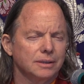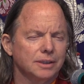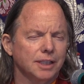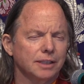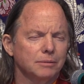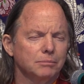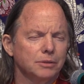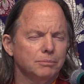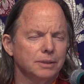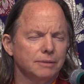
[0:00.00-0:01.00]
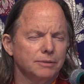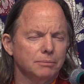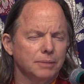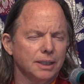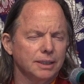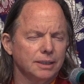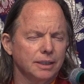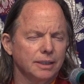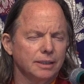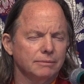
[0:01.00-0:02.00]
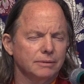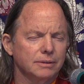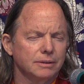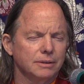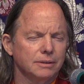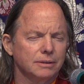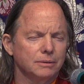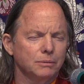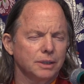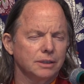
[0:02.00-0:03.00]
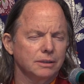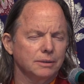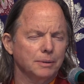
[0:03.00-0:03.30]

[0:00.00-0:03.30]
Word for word: subtle movement of your body is left, the wind.